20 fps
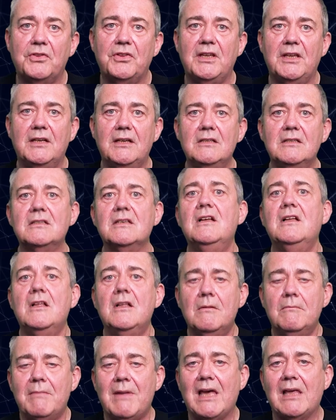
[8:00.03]
things,
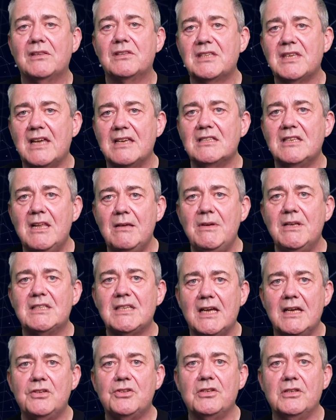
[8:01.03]
maths has
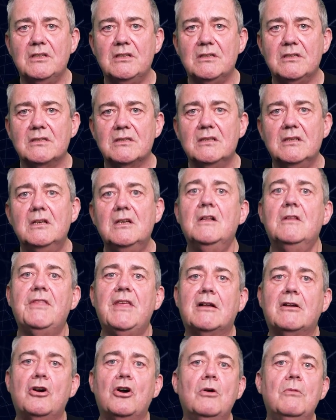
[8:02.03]
limitations.
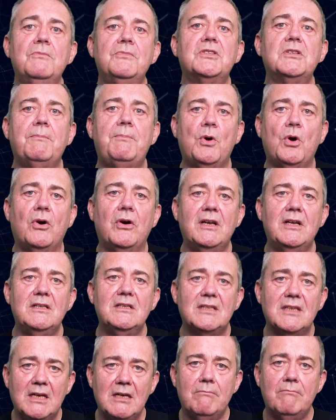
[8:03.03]
There comes a
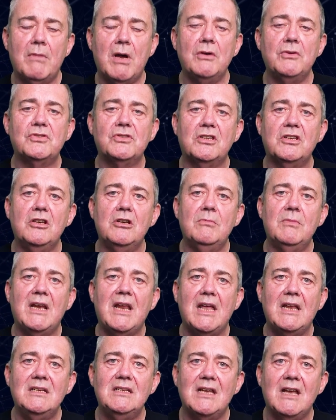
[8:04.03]
point in most human
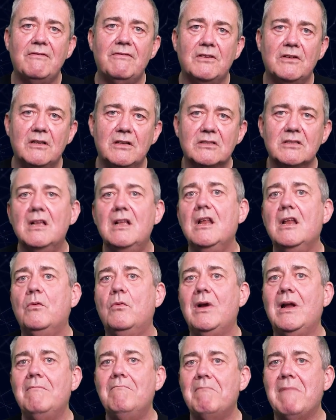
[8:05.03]
endeavours
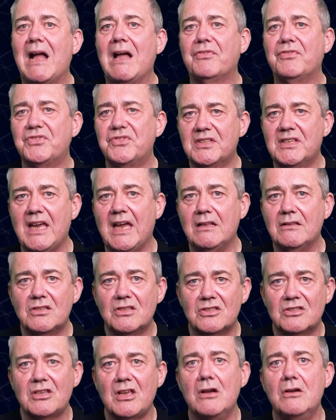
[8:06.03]
where maths gets
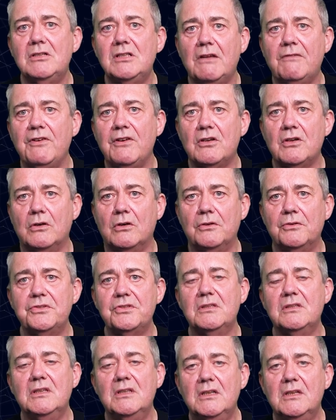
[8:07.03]
so
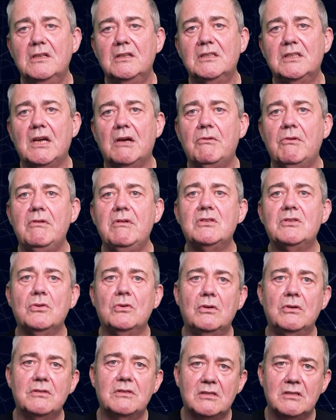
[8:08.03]
difficult that we
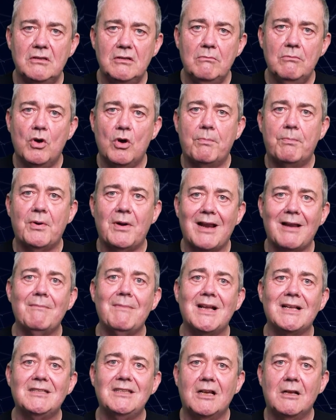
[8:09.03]
resort to more
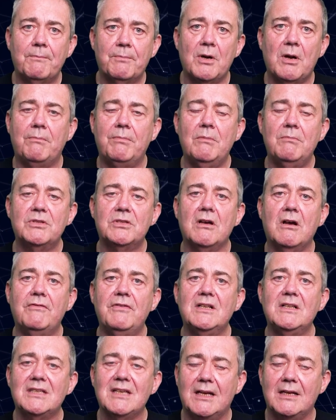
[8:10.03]
pragmatic
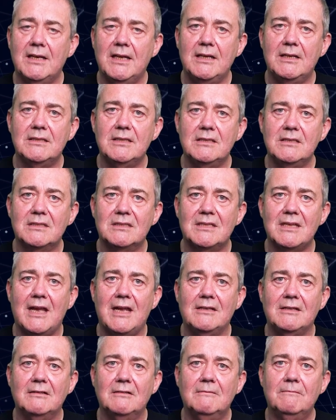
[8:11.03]
problem-solving techniques
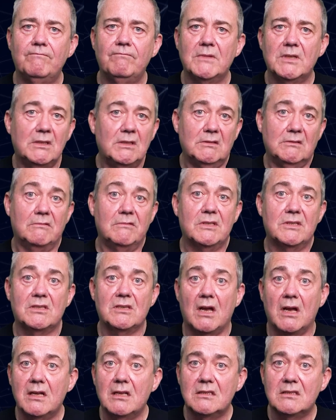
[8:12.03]
instead.
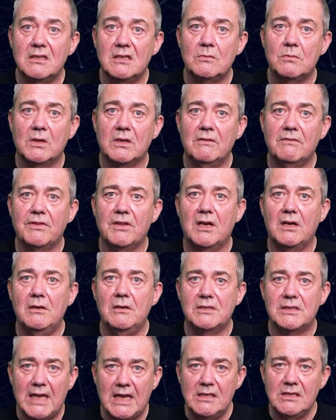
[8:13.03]
Science is one of
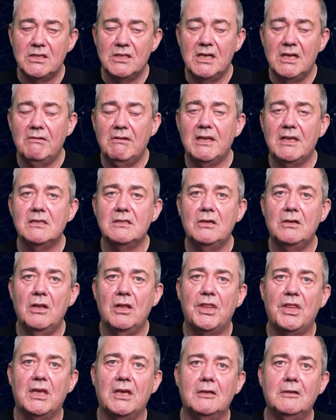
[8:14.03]
those, engineering is
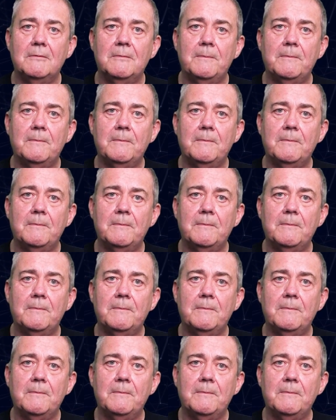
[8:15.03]
another.